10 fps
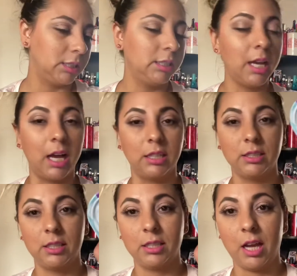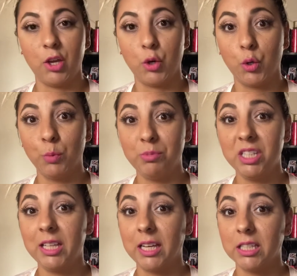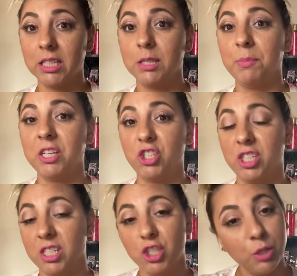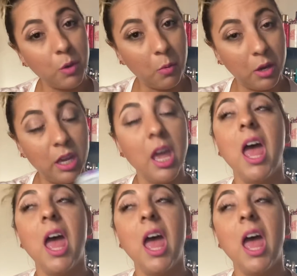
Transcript: Yeah, I hope she likes this because she's a Chihuahua